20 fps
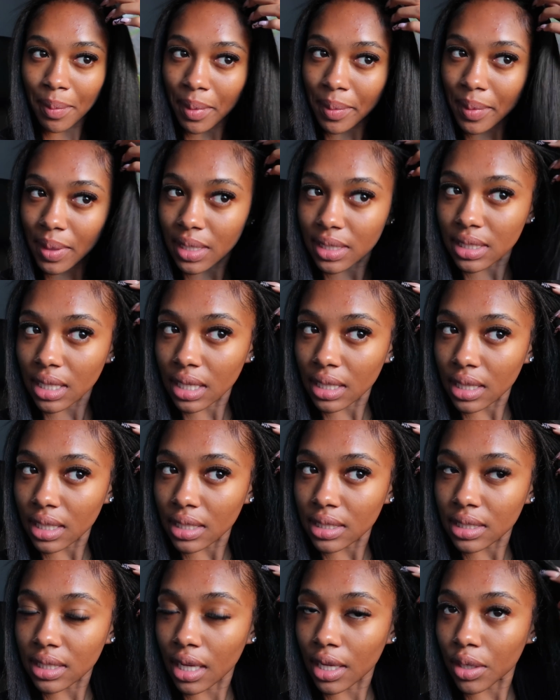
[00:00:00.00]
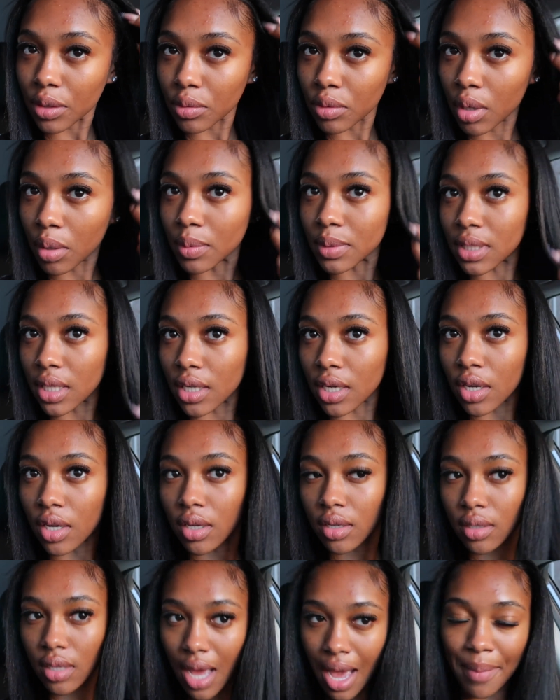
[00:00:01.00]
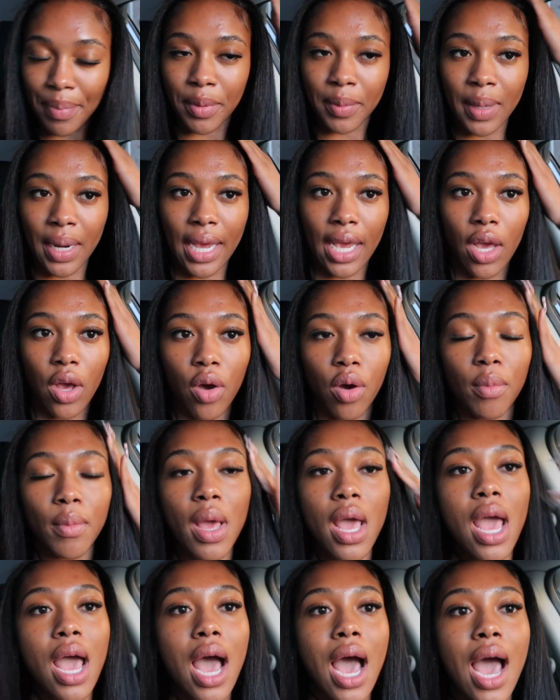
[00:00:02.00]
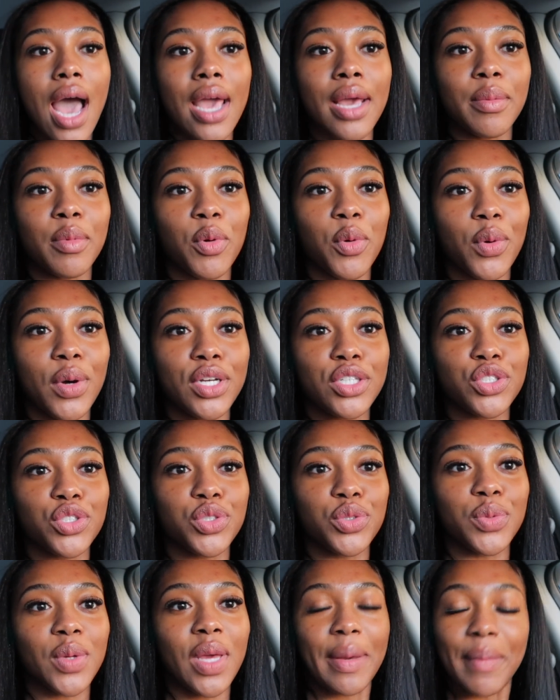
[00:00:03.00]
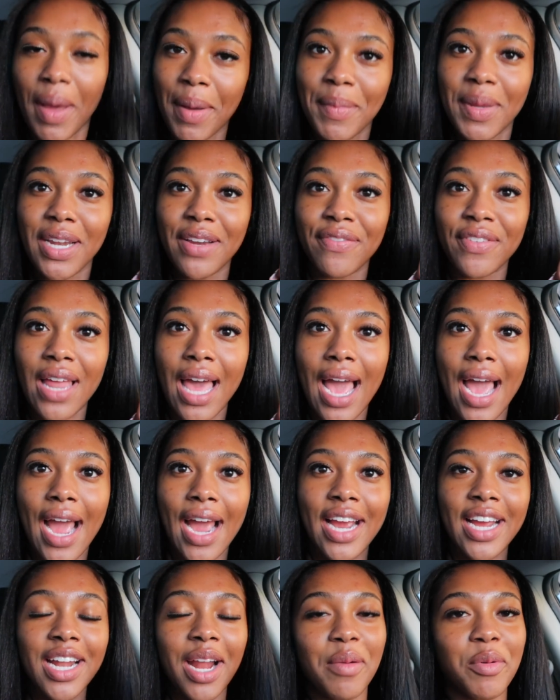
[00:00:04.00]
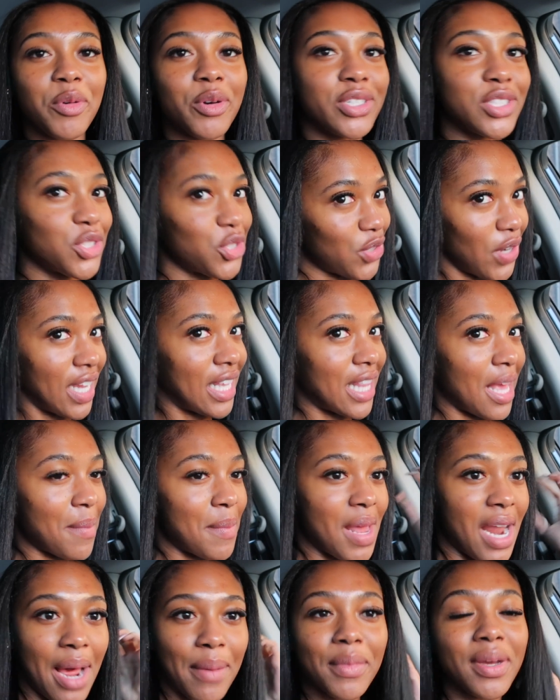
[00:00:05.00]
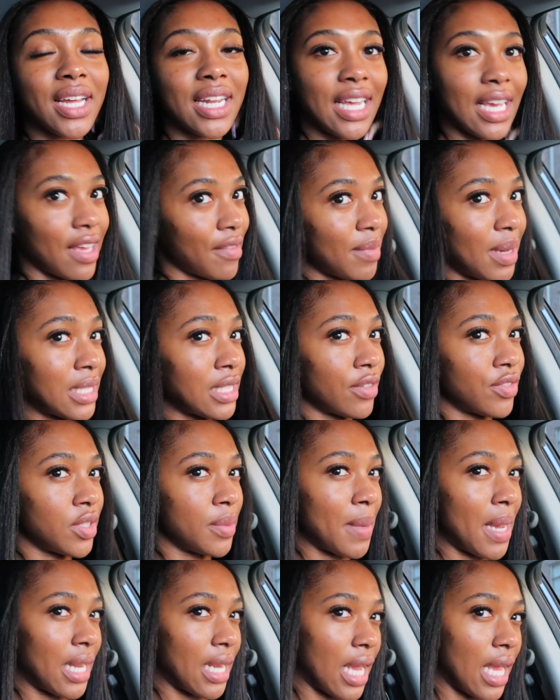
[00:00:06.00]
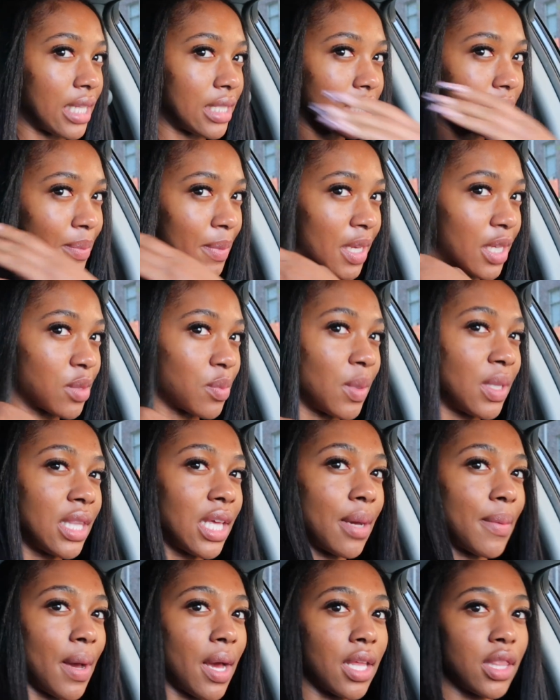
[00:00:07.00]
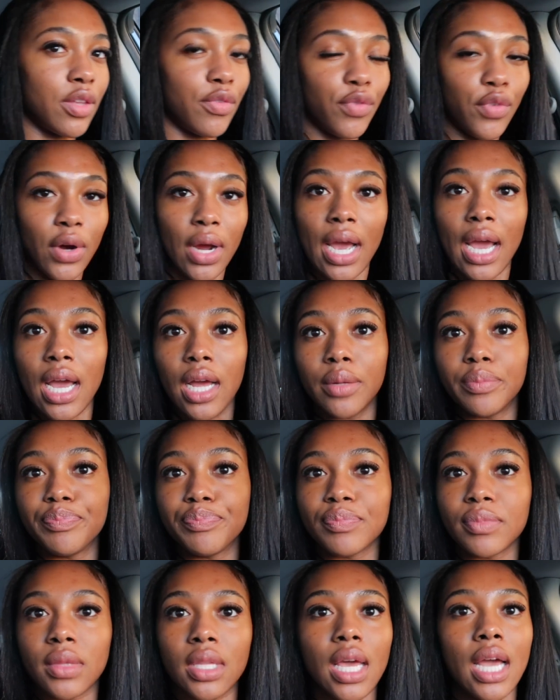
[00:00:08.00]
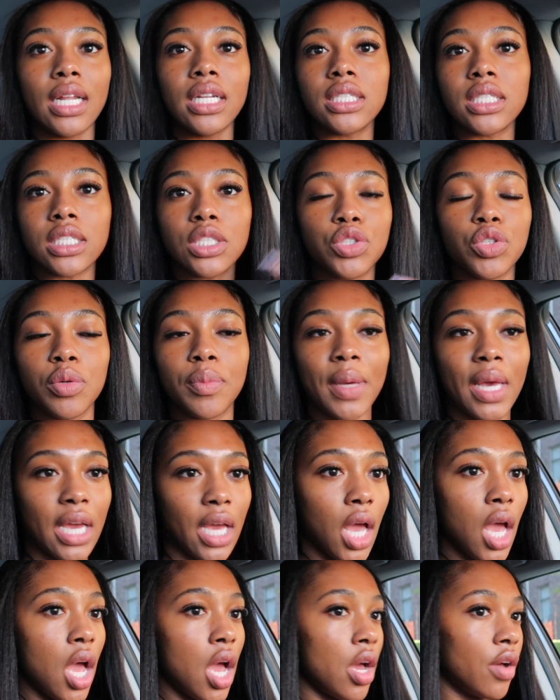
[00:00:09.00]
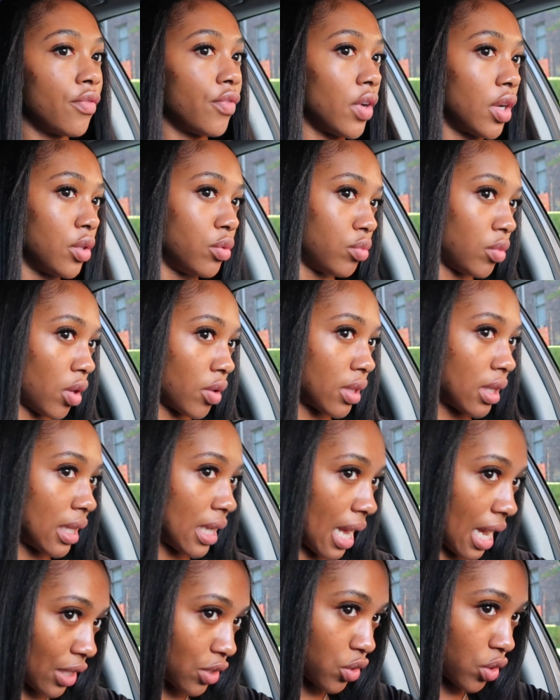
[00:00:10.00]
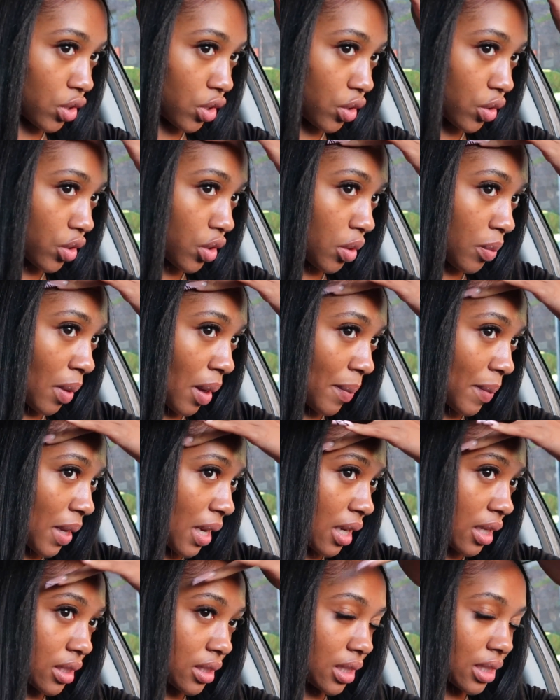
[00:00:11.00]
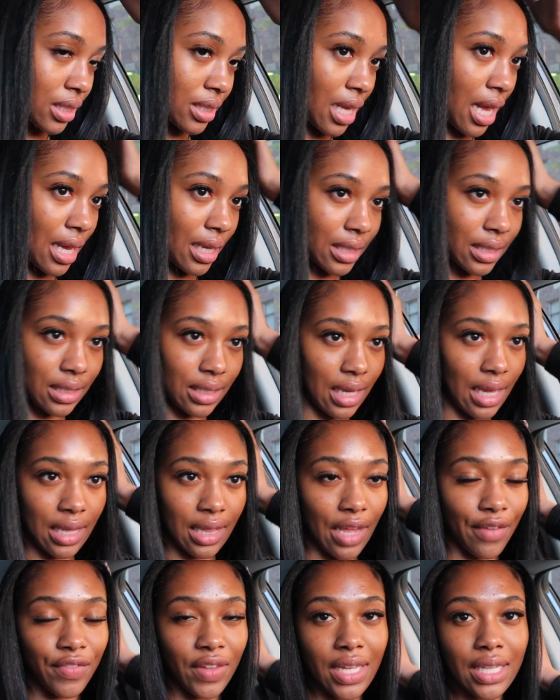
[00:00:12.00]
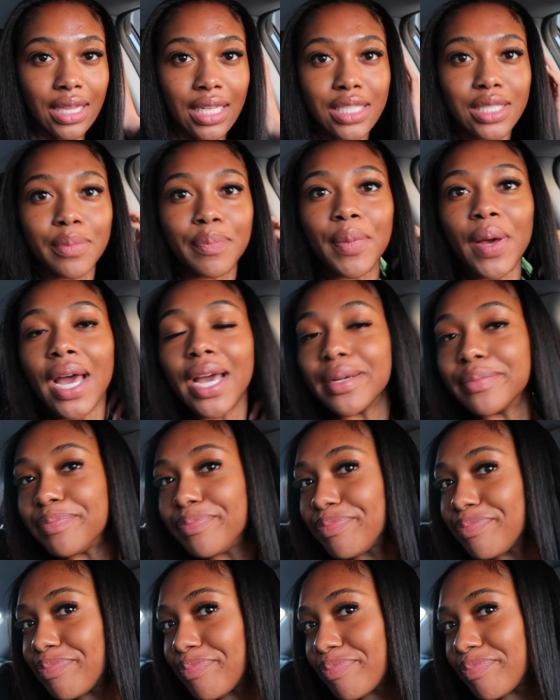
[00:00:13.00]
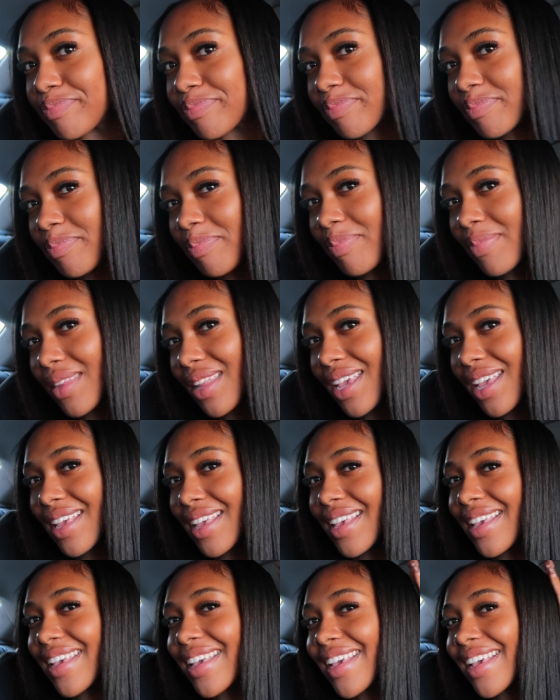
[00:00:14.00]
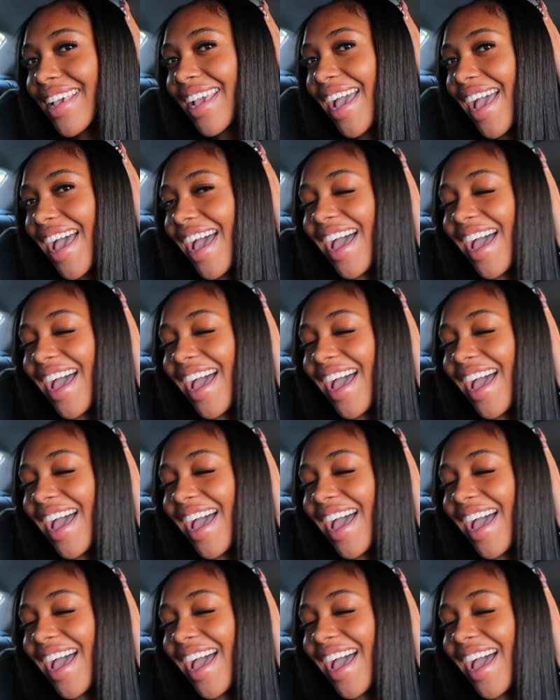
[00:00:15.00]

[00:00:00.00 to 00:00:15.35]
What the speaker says: baby hairs like this. Like, you know what's gonna happen when I get home. I am going to get my mini flat iron. I'm going to straighten them, and I'm gonna give myself dramatic edges, because one thing about it, the forehead, the head is just too big for, you know, the natural little cute baby hairs. It's not getting left like this. But yeah,